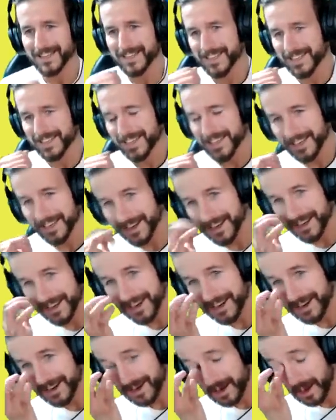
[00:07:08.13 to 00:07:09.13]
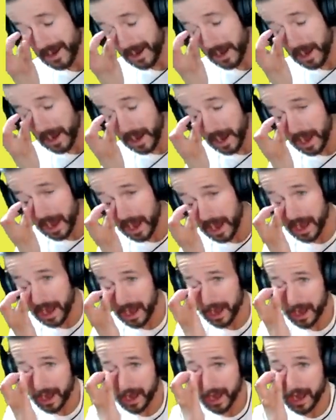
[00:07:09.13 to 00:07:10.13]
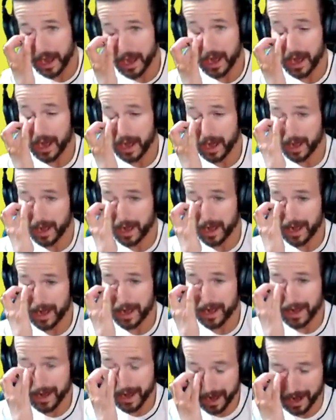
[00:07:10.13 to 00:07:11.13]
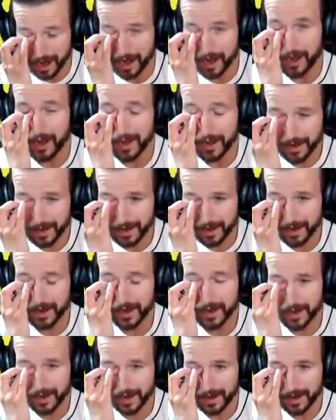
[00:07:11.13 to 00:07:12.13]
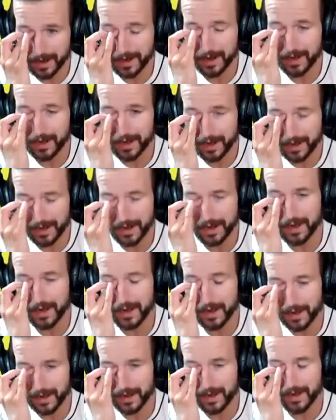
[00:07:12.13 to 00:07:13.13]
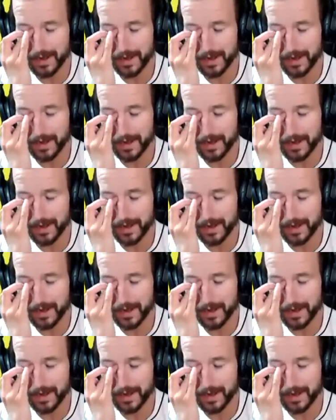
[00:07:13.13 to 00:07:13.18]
This person isn't speaking.